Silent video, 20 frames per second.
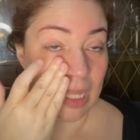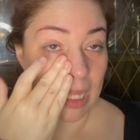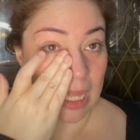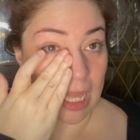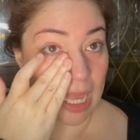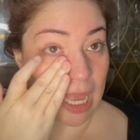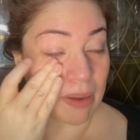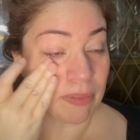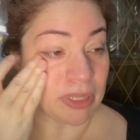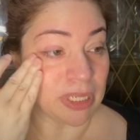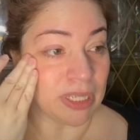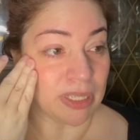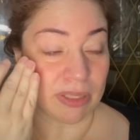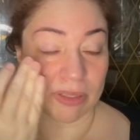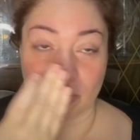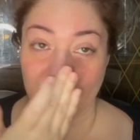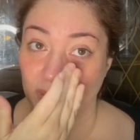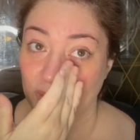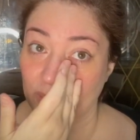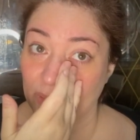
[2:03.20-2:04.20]
I would
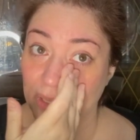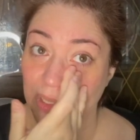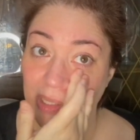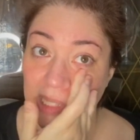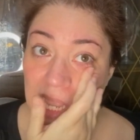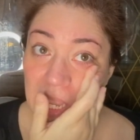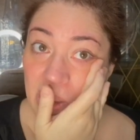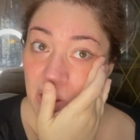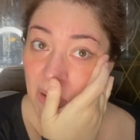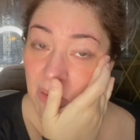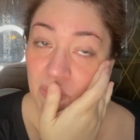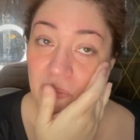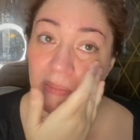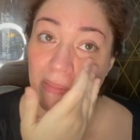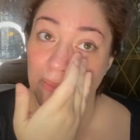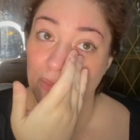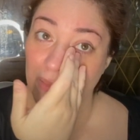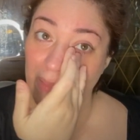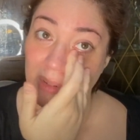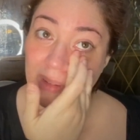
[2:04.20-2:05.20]
either stay home
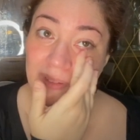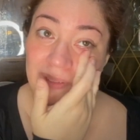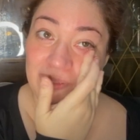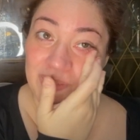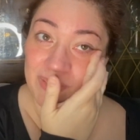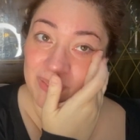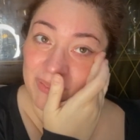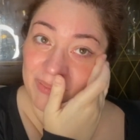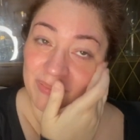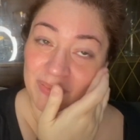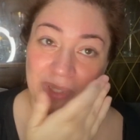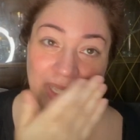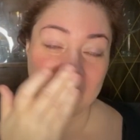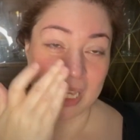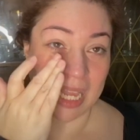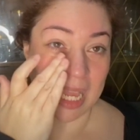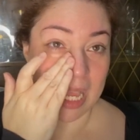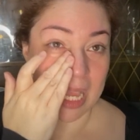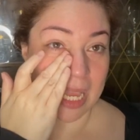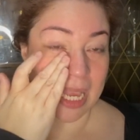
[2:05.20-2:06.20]

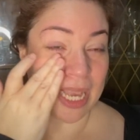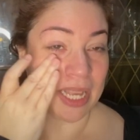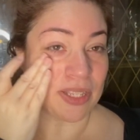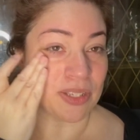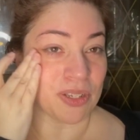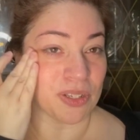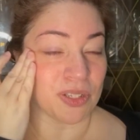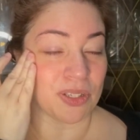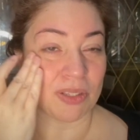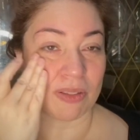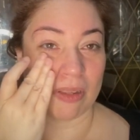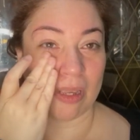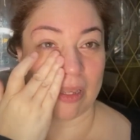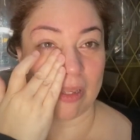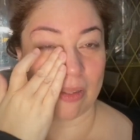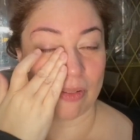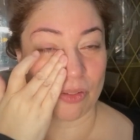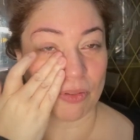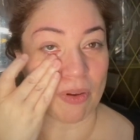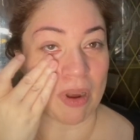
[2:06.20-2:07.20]
and just
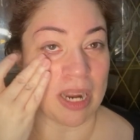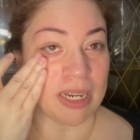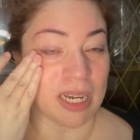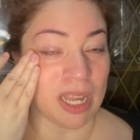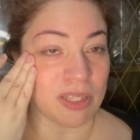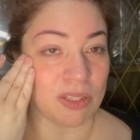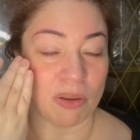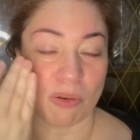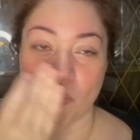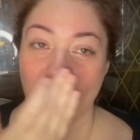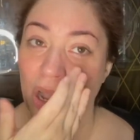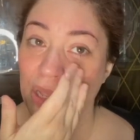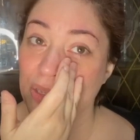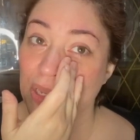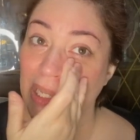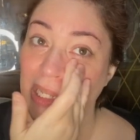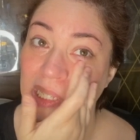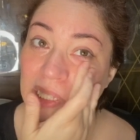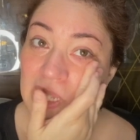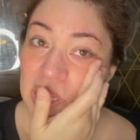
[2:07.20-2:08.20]
try not to watch
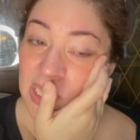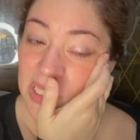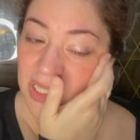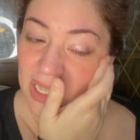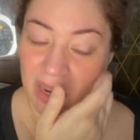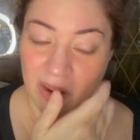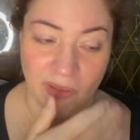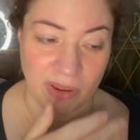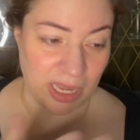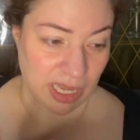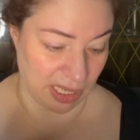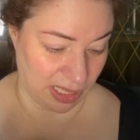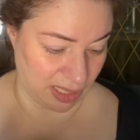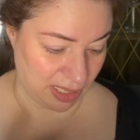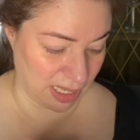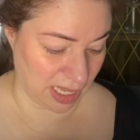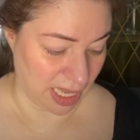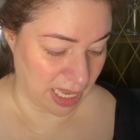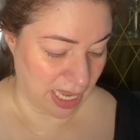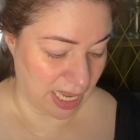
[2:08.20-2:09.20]
anything scary, because
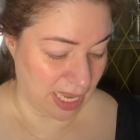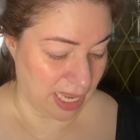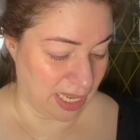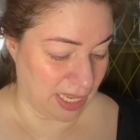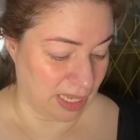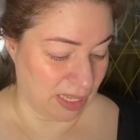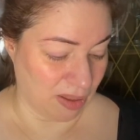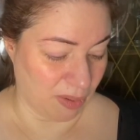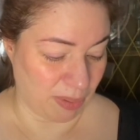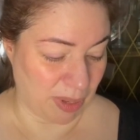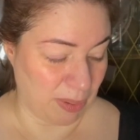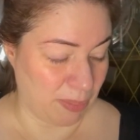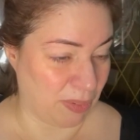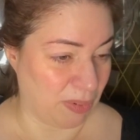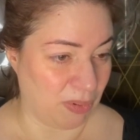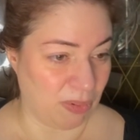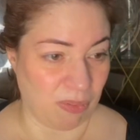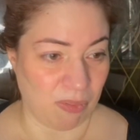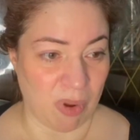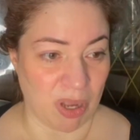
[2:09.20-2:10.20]
you know,
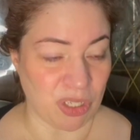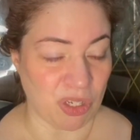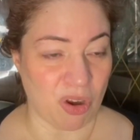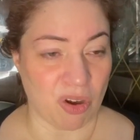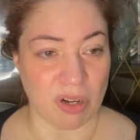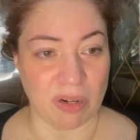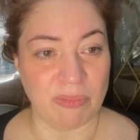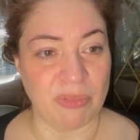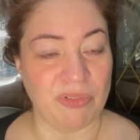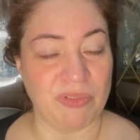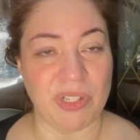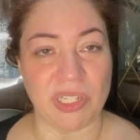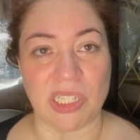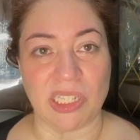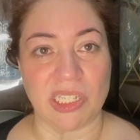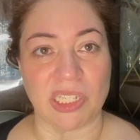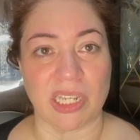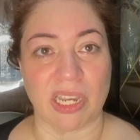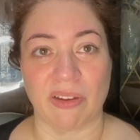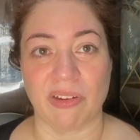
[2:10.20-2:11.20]
people watch horror movies
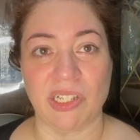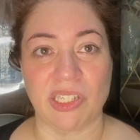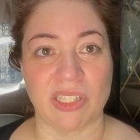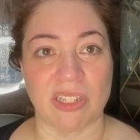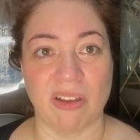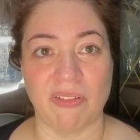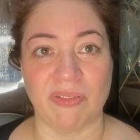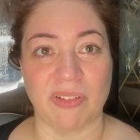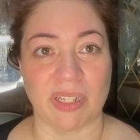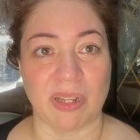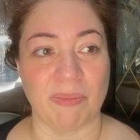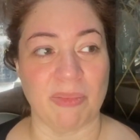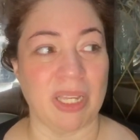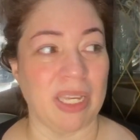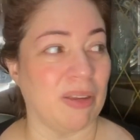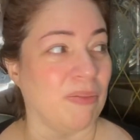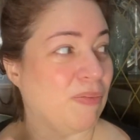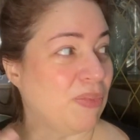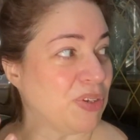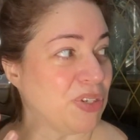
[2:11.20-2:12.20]
and scary stuff, and I'm
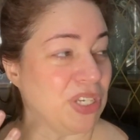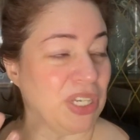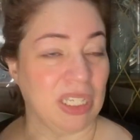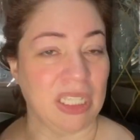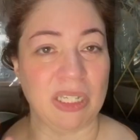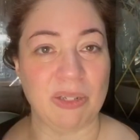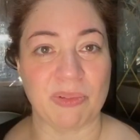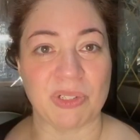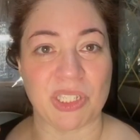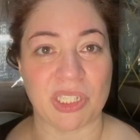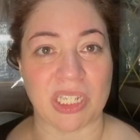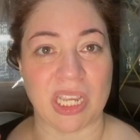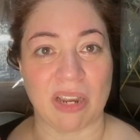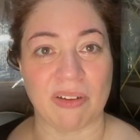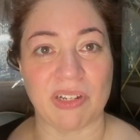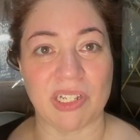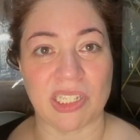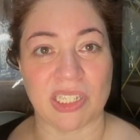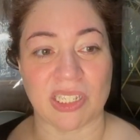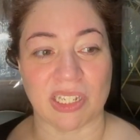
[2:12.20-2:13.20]
like, we're dealing with
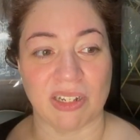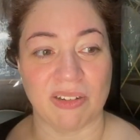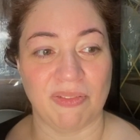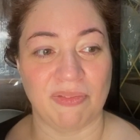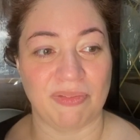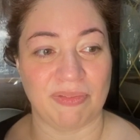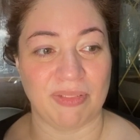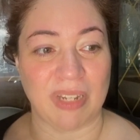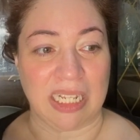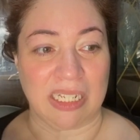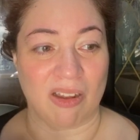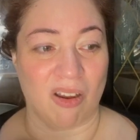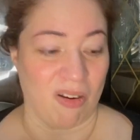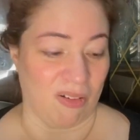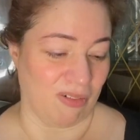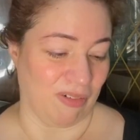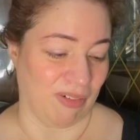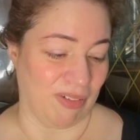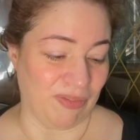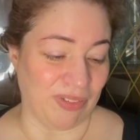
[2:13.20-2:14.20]
scary stuff and
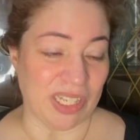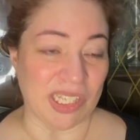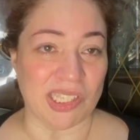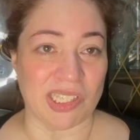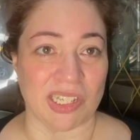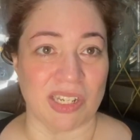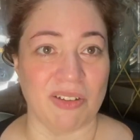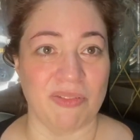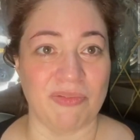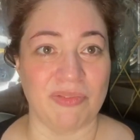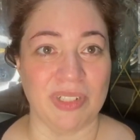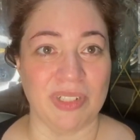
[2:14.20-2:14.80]
horrific stuff